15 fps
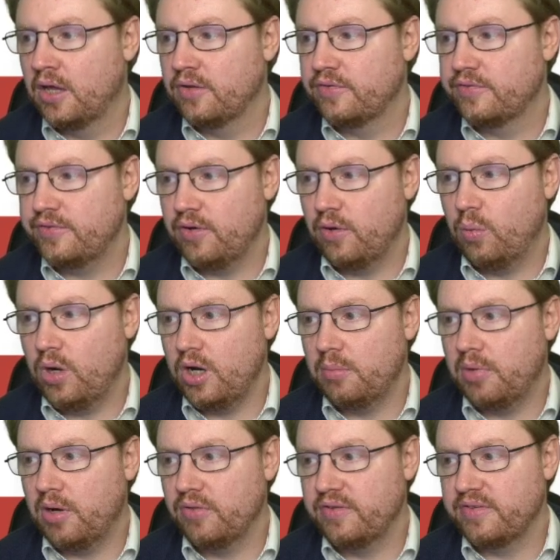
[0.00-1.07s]
So what
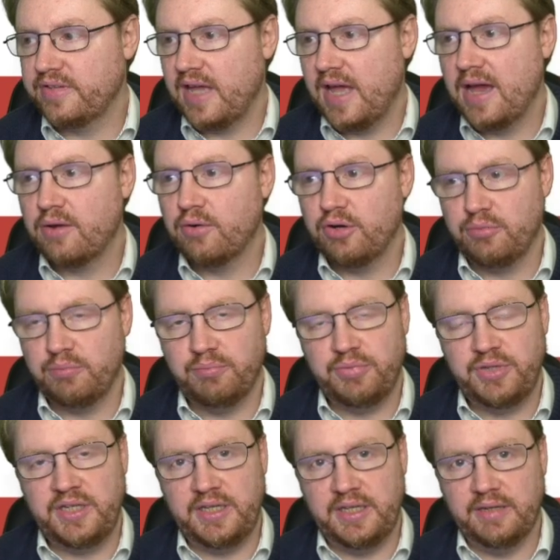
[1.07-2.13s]
about this algorithm
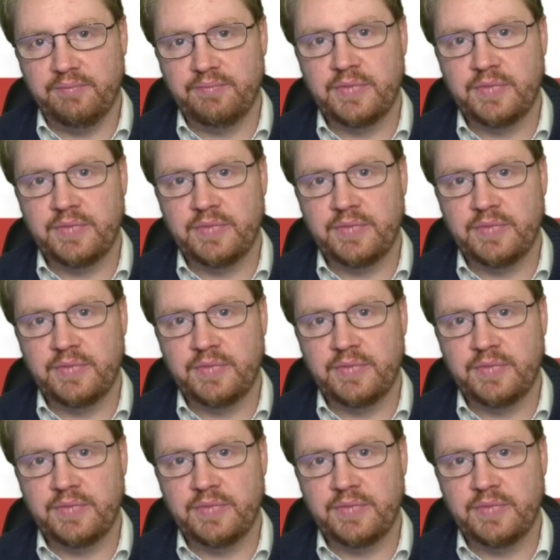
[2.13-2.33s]
P?